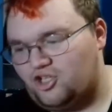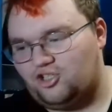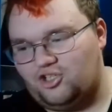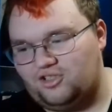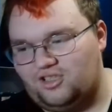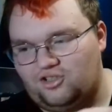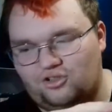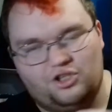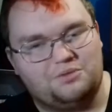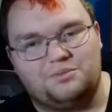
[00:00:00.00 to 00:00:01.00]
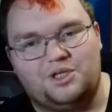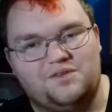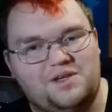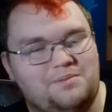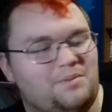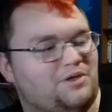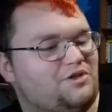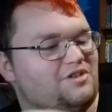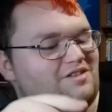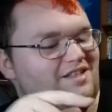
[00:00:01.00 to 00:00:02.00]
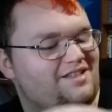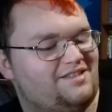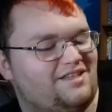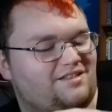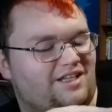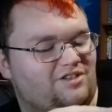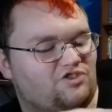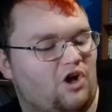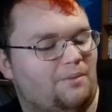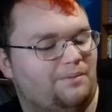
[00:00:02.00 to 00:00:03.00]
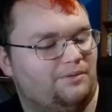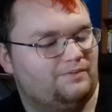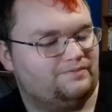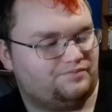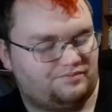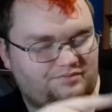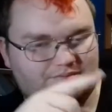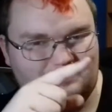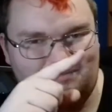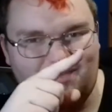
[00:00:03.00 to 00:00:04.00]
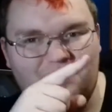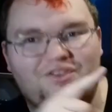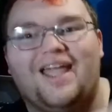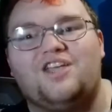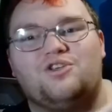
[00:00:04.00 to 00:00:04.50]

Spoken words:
just because it's a good movie, but because this is the example they